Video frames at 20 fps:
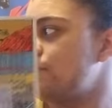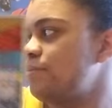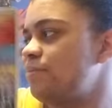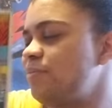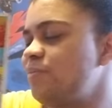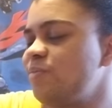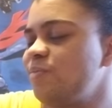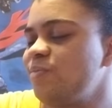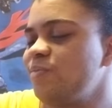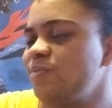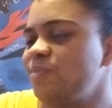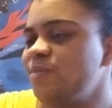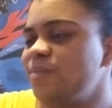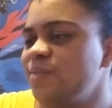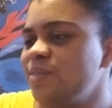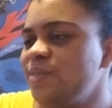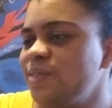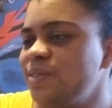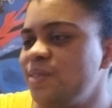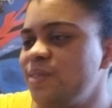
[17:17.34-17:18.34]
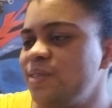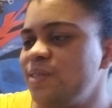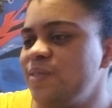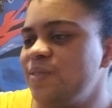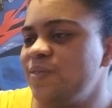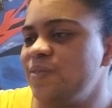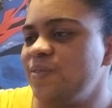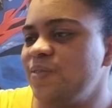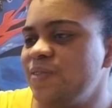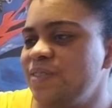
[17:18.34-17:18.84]
Mm-hmm. Oh, my God,
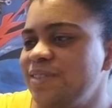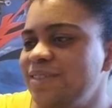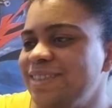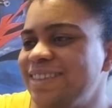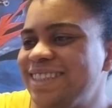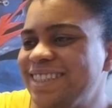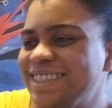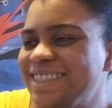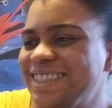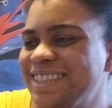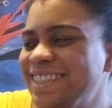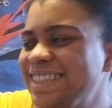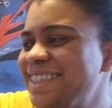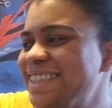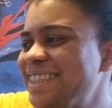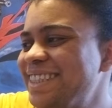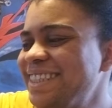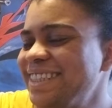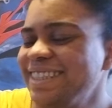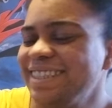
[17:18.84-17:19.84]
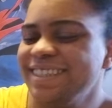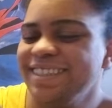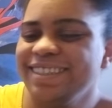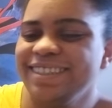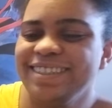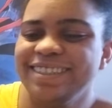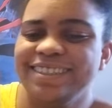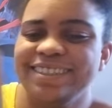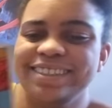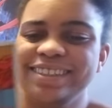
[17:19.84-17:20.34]
I forgot I even mentioned this
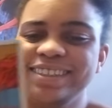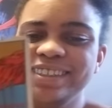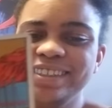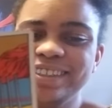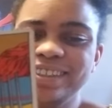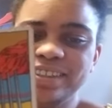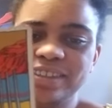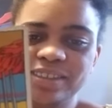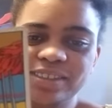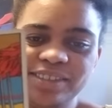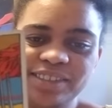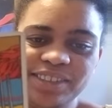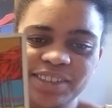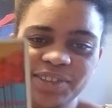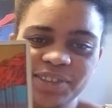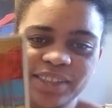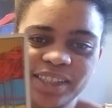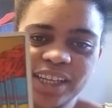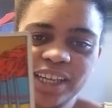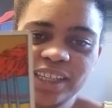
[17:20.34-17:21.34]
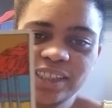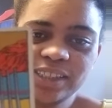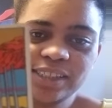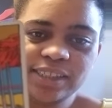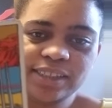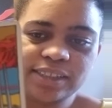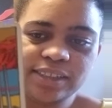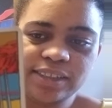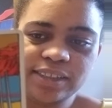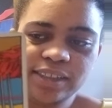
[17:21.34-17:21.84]
video, you know? So
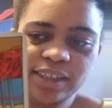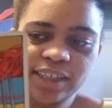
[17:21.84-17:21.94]
this...